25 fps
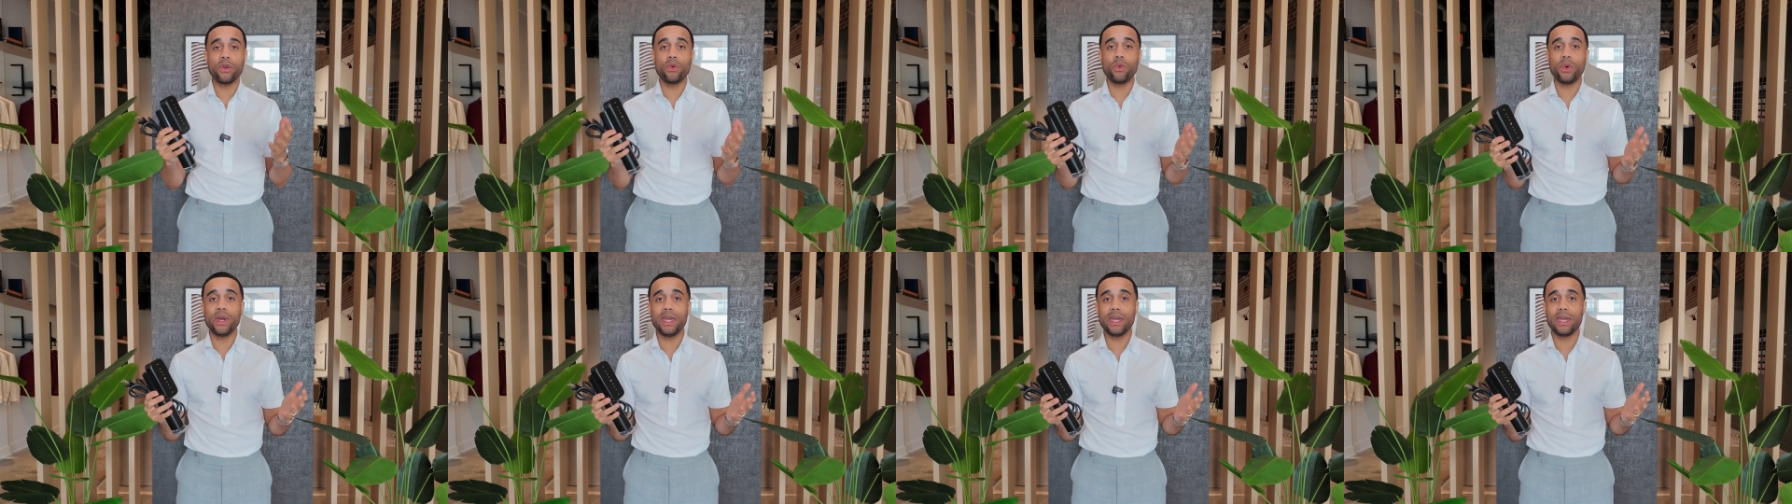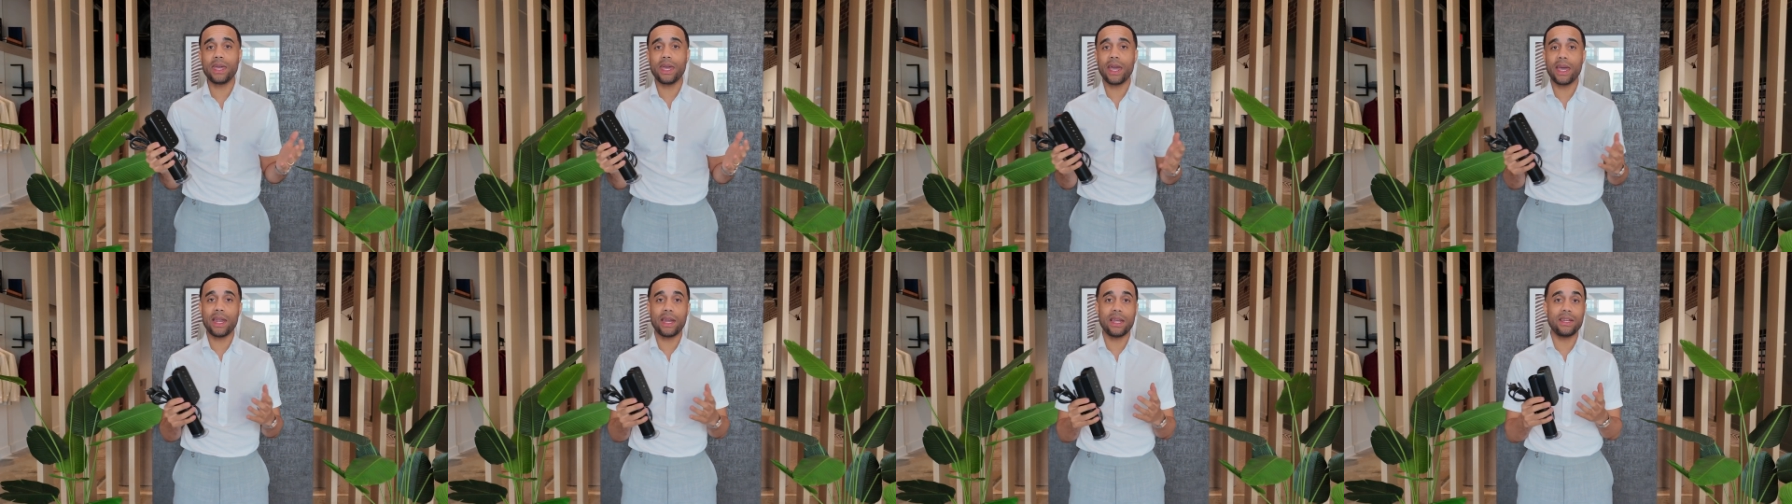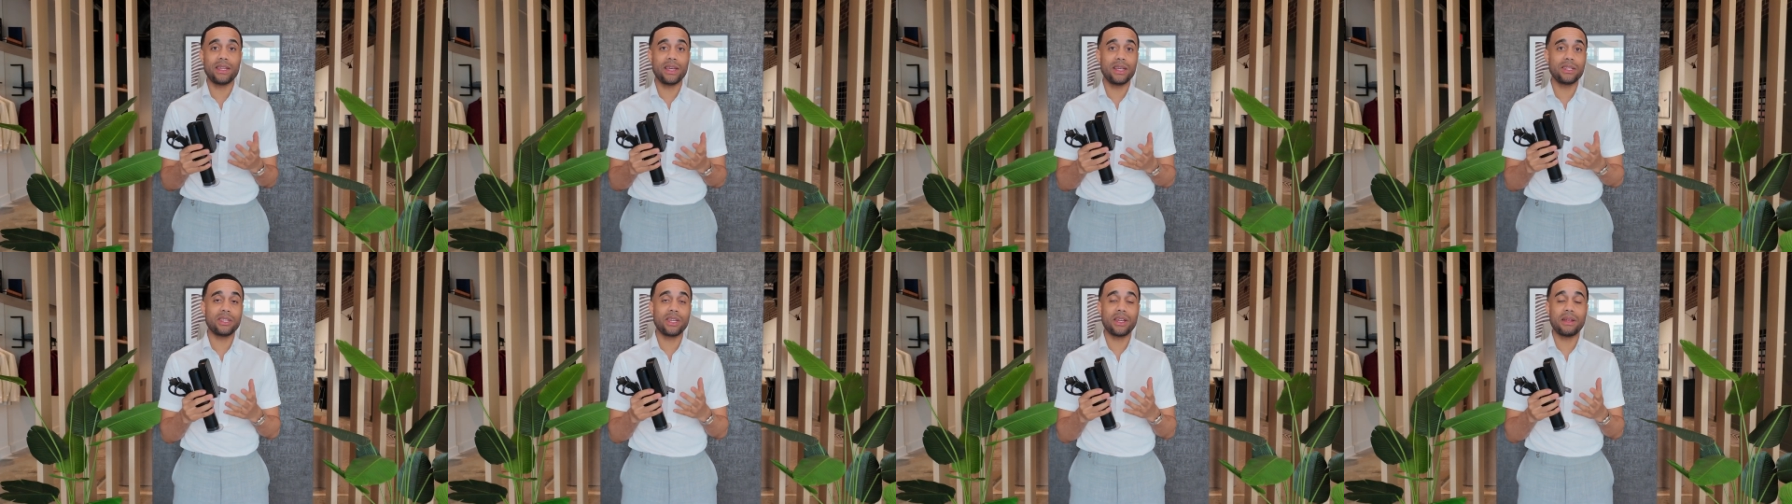week and it
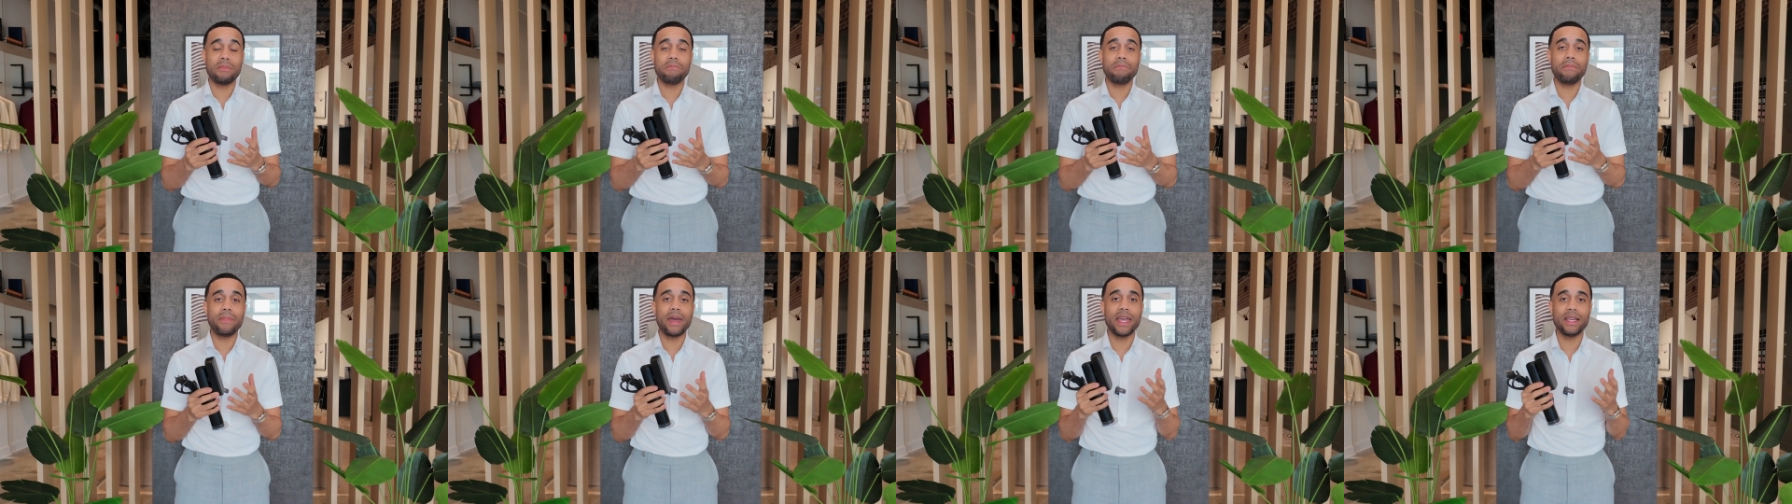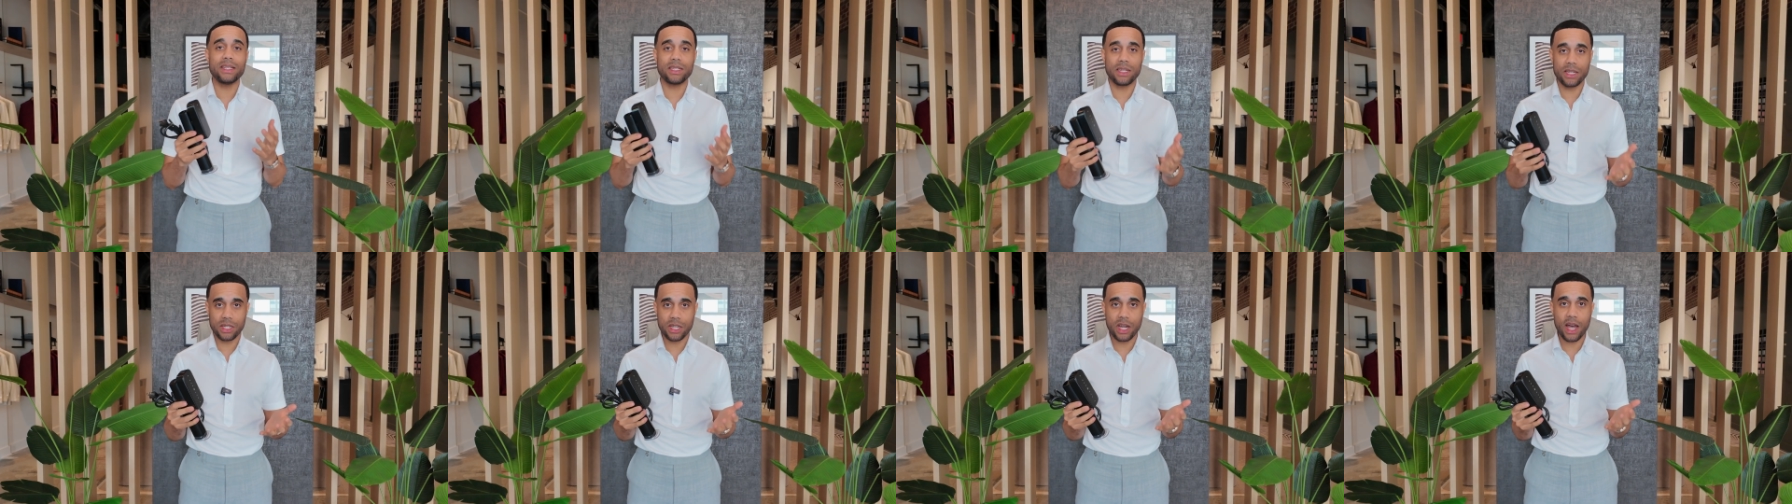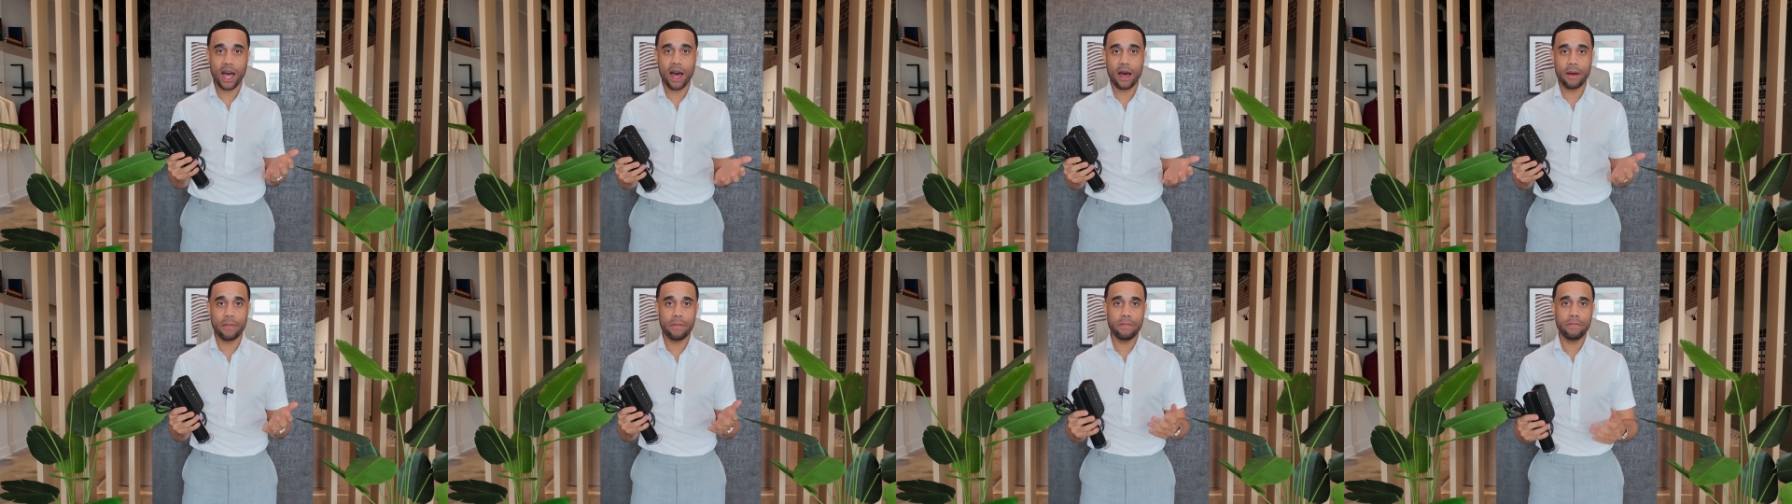does an amazing
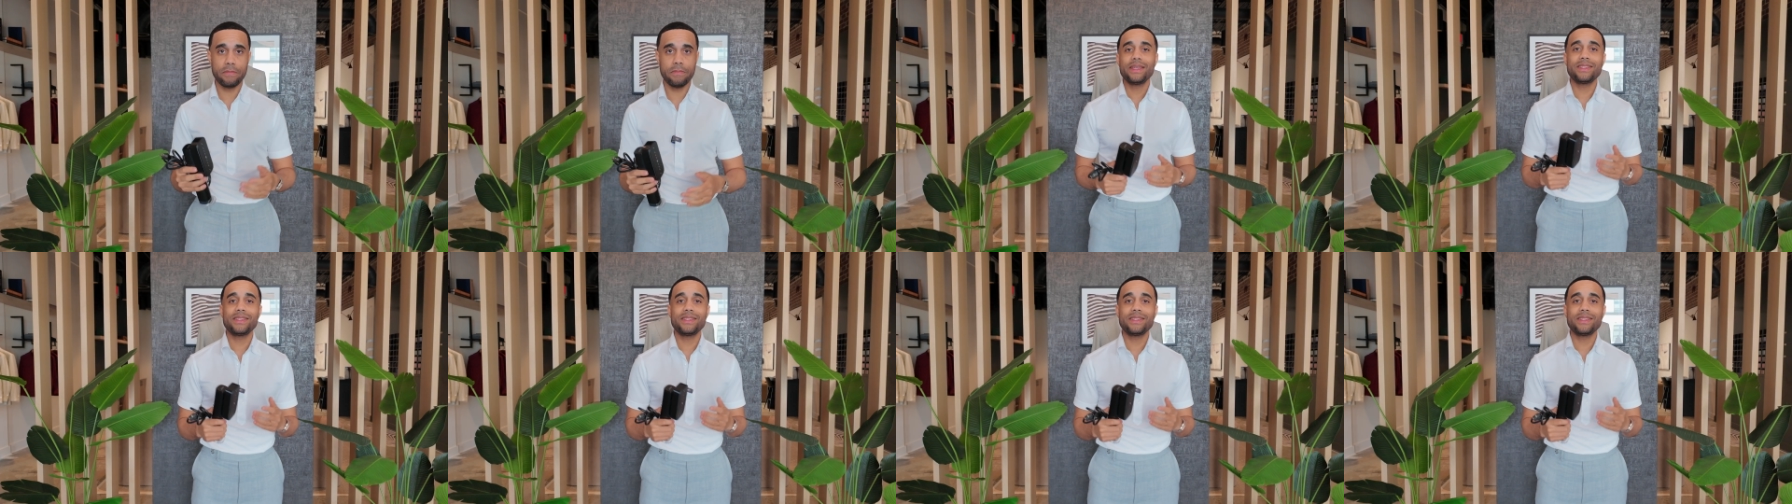job.